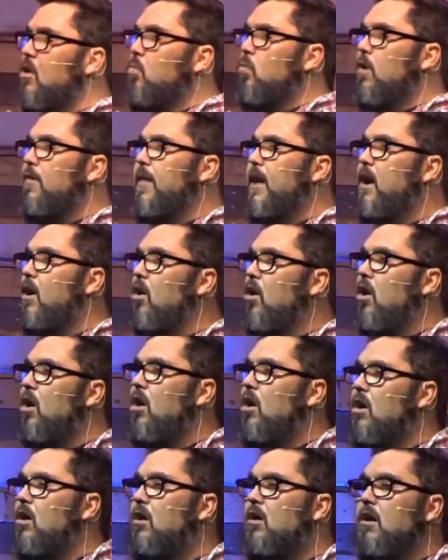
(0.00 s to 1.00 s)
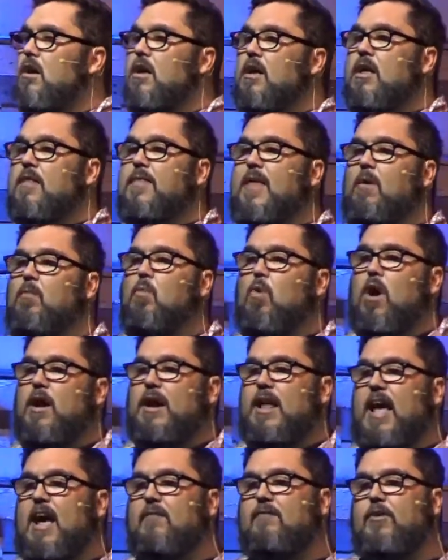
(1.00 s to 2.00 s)
where they are. They
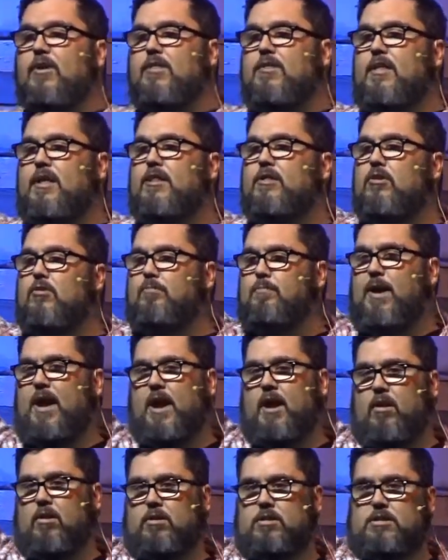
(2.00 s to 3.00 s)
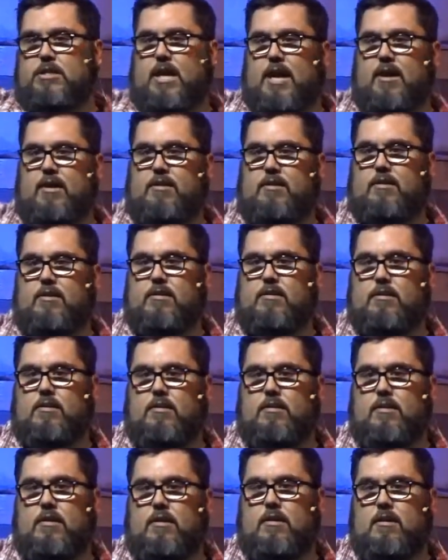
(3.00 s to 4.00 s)
want everything their parents had,
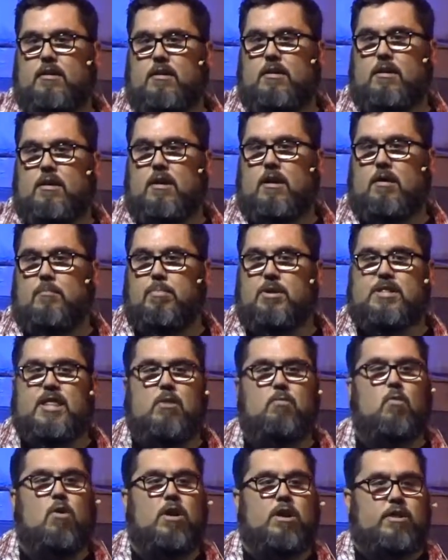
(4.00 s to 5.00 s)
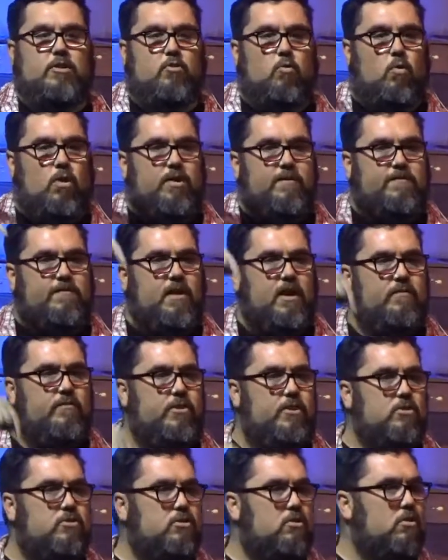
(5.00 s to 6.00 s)
but they want it 25
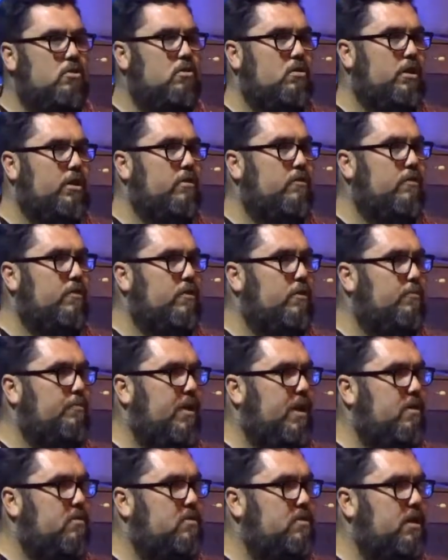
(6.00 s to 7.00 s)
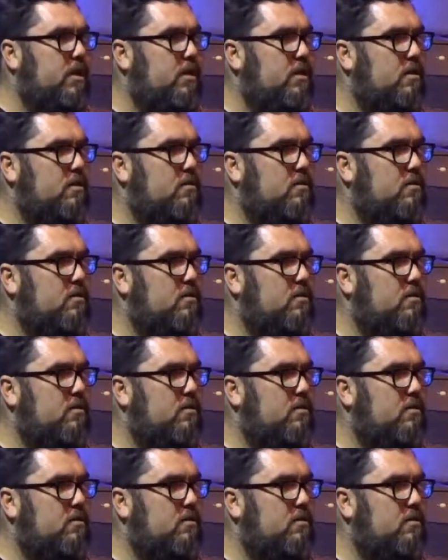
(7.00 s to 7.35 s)
years earlier than their parents had.